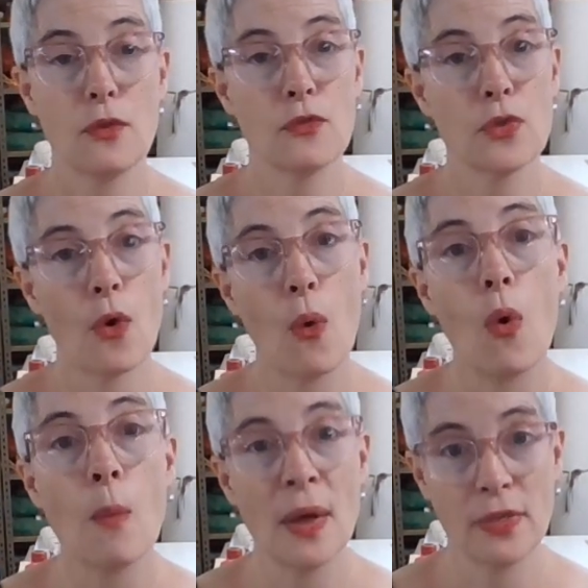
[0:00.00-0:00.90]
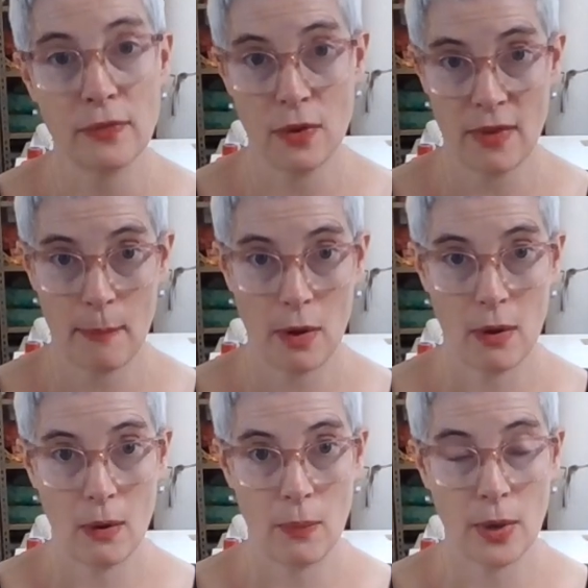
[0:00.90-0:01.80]
for the whole month of
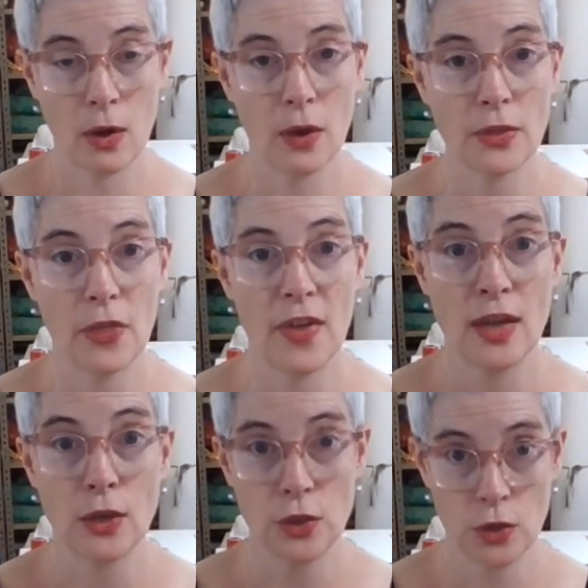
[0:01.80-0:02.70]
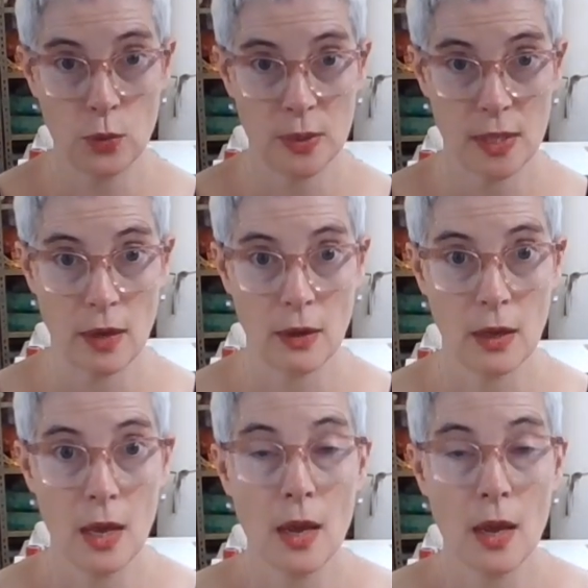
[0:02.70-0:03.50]
November. We call it the Thank You sale.